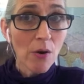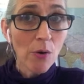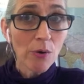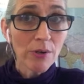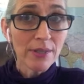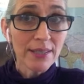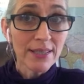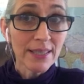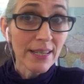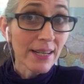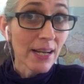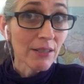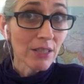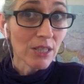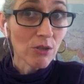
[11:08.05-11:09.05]
or seek
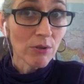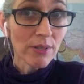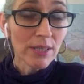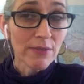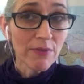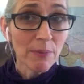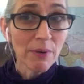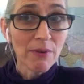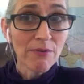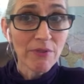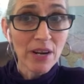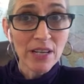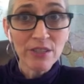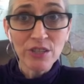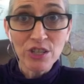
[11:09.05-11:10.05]
out stories from your
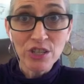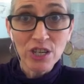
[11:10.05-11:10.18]
friends.